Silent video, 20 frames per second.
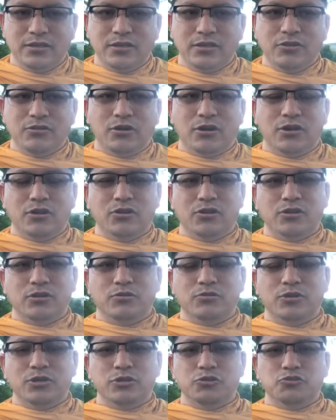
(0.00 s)
you are not
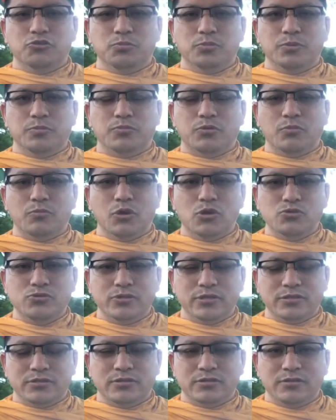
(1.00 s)
going to be
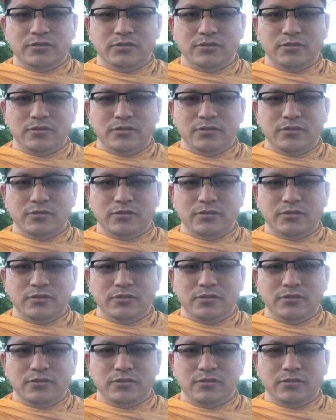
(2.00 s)
promoted.